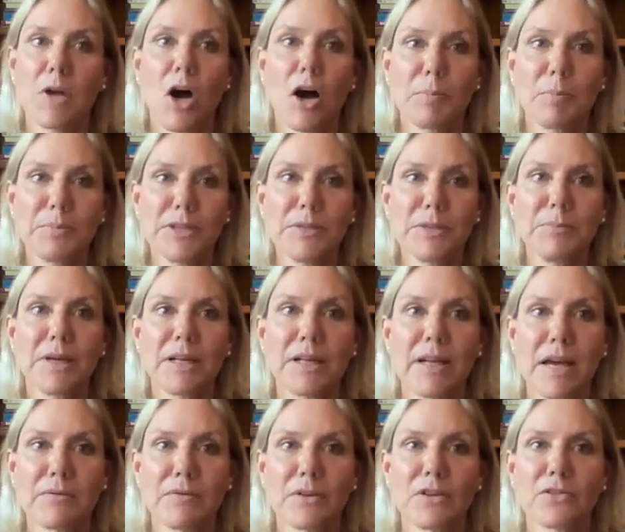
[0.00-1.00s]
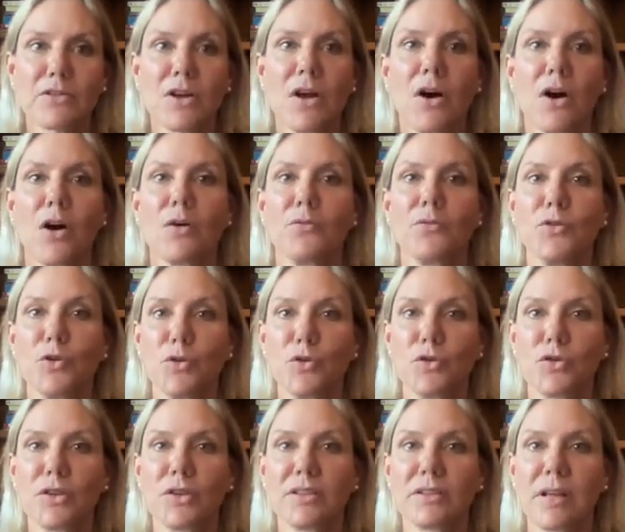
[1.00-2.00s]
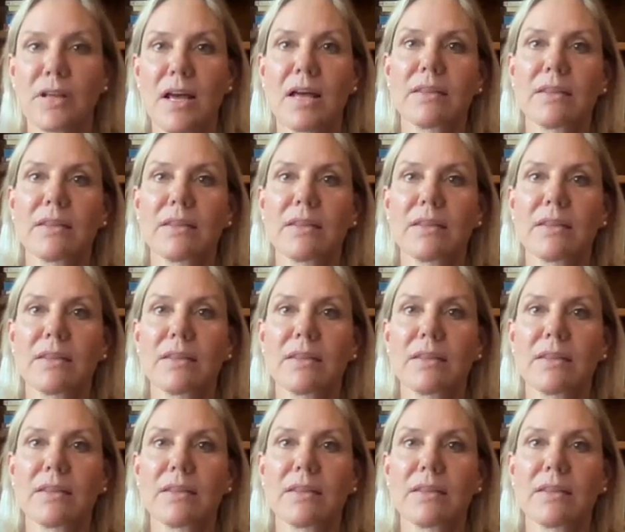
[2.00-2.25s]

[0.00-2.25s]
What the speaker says: optimal levels of nutrients